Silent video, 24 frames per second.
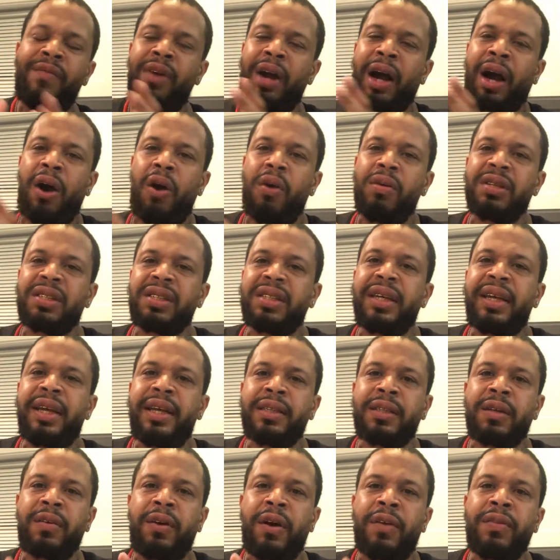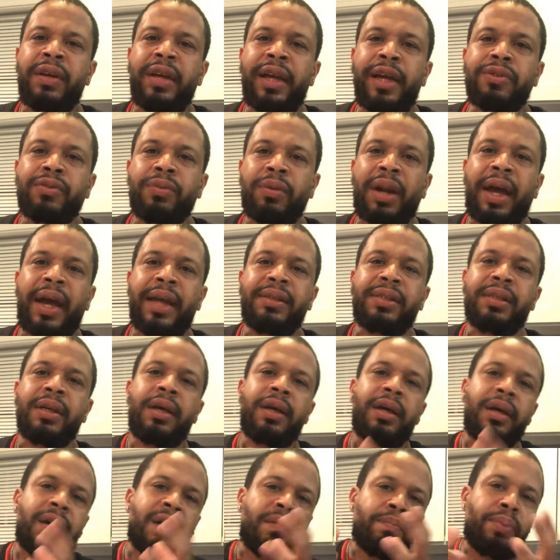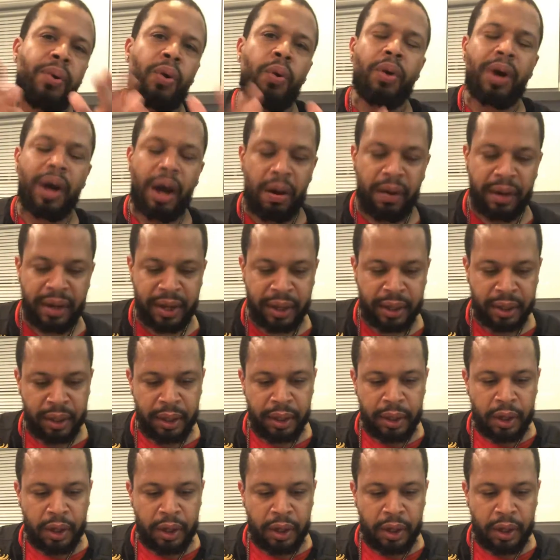All the sins of the Israelites, pour it all here.